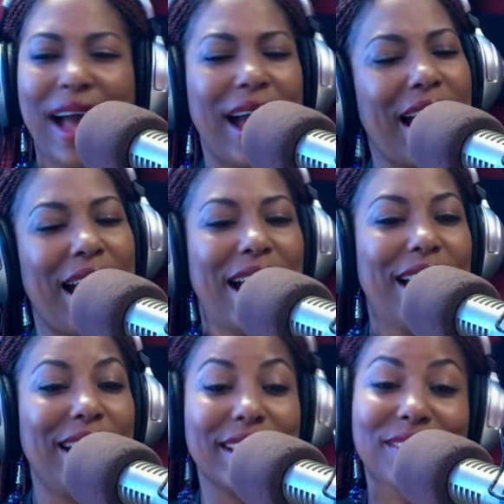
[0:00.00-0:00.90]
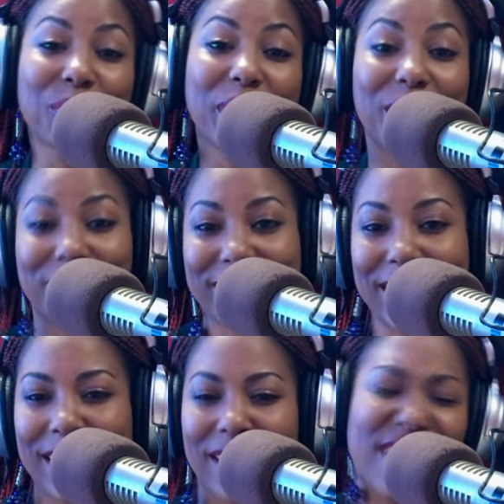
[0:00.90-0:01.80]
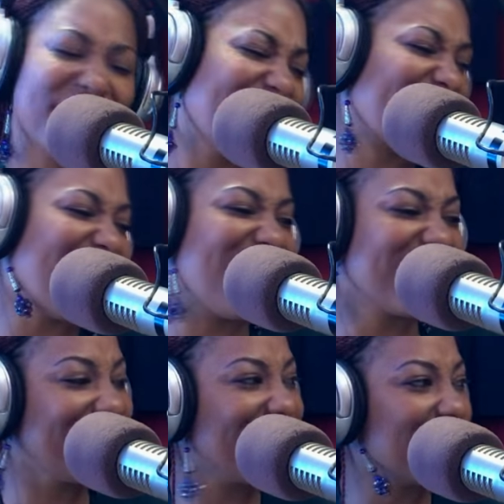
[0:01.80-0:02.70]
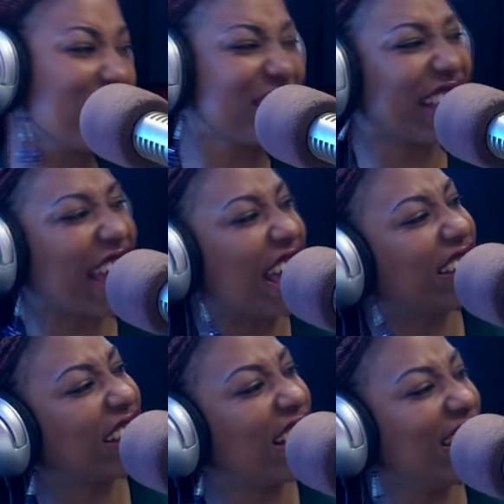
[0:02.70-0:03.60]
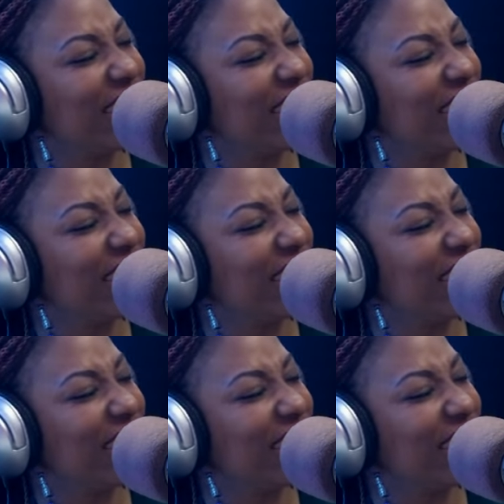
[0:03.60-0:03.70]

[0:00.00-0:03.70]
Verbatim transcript: did that. I like the way you say that. I'm like, oh, you know, Miss Uganda.